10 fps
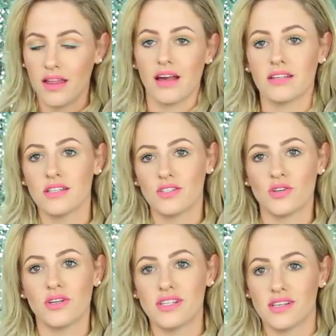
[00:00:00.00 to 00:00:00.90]
That's the
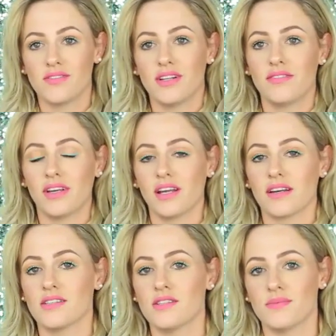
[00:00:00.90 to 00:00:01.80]
joys of living
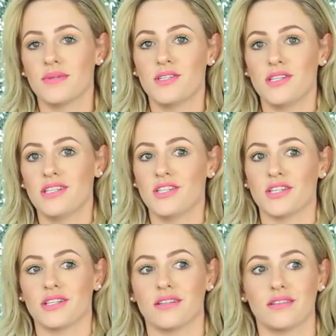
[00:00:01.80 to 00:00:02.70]
next to a
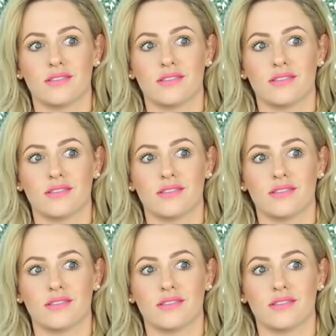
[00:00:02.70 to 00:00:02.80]
musician.